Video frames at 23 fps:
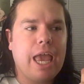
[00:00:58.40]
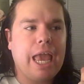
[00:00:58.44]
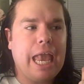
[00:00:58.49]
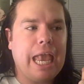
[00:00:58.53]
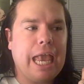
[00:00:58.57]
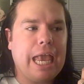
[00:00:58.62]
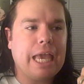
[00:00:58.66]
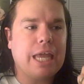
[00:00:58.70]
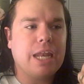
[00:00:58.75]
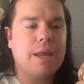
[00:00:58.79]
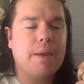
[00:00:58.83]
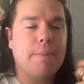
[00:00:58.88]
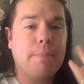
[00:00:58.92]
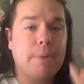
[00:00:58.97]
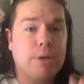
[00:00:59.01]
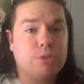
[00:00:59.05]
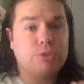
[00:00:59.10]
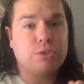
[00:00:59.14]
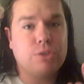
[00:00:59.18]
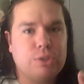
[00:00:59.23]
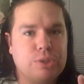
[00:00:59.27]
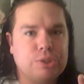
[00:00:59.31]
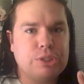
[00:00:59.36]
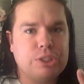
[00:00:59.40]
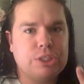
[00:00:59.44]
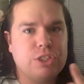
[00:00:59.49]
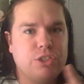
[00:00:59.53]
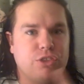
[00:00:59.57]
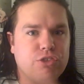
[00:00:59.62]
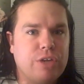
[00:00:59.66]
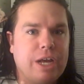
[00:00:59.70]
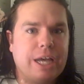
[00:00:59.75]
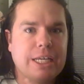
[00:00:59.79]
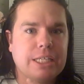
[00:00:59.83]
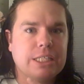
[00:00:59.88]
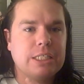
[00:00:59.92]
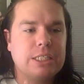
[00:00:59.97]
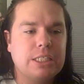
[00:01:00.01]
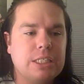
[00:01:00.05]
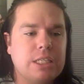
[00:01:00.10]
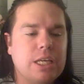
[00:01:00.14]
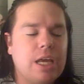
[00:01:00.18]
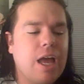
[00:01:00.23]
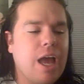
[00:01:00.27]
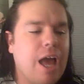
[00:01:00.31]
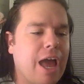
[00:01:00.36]
and emotional
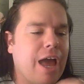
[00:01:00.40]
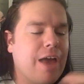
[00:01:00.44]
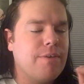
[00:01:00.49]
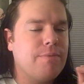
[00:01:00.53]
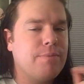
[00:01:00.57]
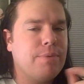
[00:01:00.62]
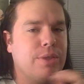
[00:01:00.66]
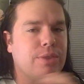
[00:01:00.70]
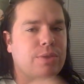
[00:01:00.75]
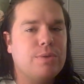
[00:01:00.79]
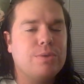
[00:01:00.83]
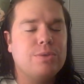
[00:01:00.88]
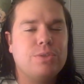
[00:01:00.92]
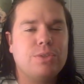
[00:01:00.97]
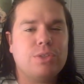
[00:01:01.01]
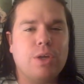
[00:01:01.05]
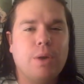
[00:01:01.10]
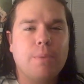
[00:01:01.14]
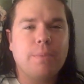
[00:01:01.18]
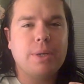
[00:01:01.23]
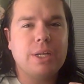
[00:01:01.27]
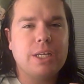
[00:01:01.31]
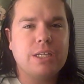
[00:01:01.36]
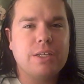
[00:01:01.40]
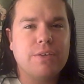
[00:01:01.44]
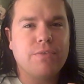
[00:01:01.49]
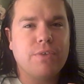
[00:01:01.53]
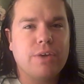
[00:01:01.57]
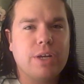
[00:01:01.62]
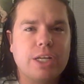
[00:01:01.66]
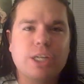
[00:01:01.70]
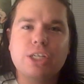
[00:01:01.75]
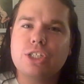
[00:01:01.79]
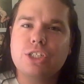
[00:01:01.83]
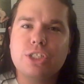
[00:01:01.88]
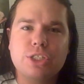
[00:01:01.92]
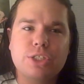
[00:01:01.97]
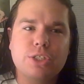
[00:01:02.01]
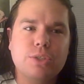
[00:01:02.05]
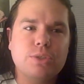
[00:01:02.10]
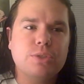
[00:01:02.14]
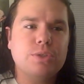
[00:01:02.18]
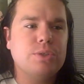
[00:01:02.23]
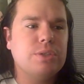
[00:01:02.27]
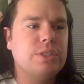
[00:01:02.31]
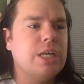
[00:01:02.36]
distress. I've been through so many different
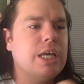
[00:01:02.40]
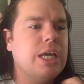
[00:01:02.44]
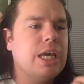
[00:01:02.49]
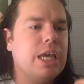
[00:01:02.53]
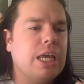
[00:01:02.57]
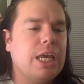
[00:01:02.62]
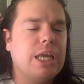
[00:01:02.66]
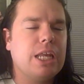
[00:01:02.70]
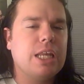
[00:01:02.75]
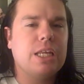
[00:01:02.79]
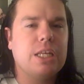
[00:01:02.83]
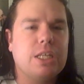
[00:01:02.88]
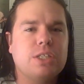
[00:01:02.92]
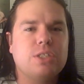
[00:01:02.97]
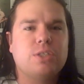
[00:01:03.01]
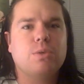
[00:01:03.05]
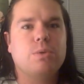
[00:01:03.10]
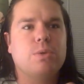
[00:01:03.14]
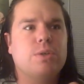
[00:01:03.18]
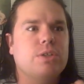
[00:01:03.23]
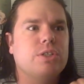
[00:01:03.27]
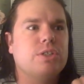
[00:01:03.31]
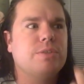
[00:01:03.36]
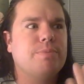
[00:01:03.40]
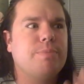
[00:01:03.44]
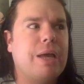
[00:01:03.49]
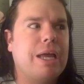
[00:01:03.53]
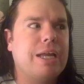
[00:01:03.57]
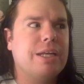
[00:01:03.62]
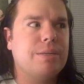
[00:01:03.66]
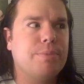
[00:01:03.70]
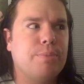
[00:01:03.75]
issues eating disorders, bad